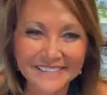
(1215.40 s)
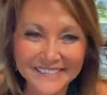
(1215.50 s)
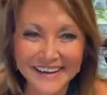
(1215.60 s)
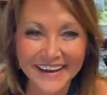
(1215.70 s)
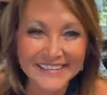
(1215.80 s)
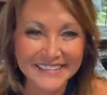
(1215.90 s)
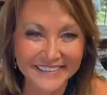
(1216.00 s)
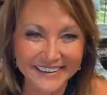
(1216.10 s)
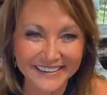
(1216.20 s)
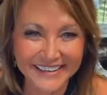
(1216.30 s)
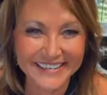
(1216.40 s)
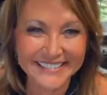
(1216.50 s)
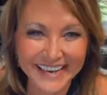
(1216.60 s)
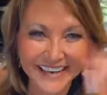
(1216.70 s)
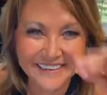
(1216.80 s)
I'm dying to look at
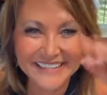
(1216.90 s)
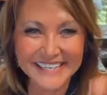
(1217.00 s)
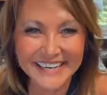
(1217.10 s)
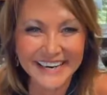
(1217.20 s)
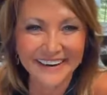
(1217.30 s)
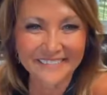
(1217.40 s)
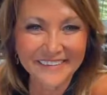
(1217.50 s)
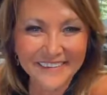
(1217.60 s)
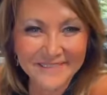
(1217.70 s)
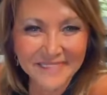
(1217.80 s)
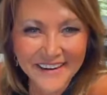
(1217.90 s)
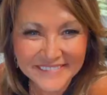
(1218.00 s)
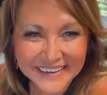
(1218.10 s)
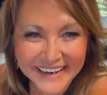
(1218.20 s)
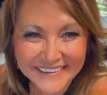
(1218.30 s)
this. Anyway, take care everyone. Bye
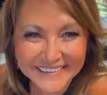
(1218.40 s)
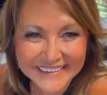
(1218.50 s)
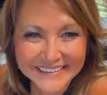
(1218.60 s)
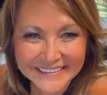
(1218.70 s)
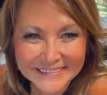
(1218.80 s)
for now.